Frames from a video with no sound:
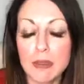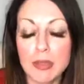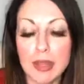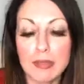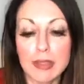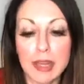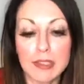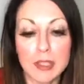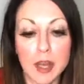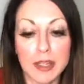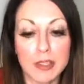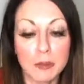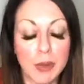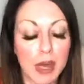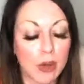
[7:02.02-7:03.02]
thing that I talked
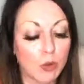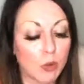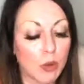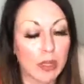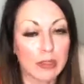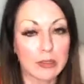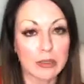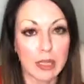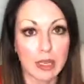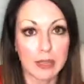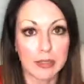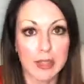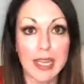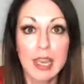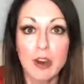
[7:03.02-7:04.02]
about was
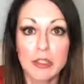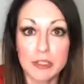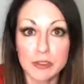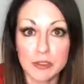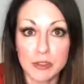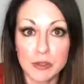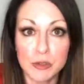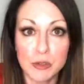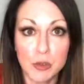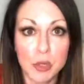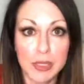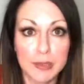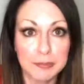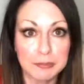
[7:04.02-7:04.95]
the characters in a story.